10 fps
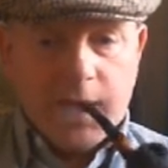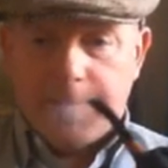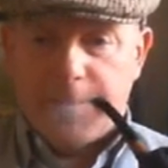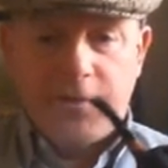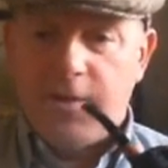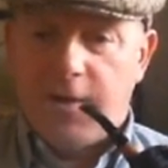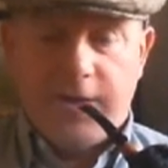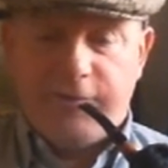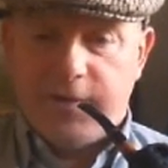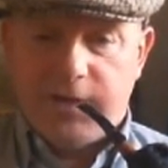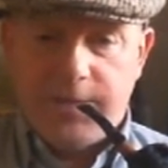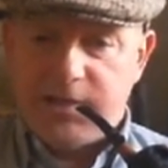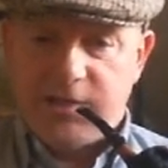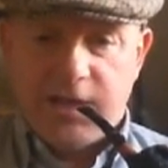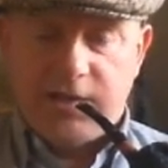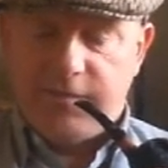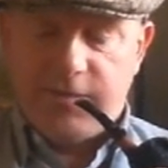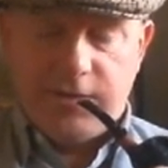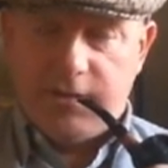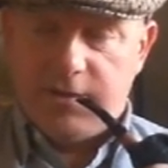But not enough for it to be distinctive
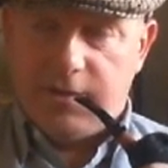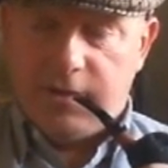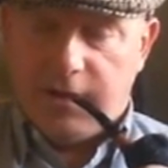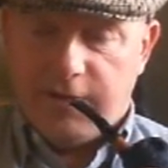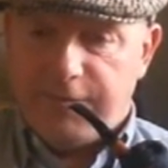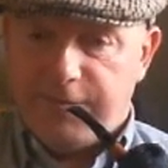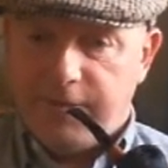enough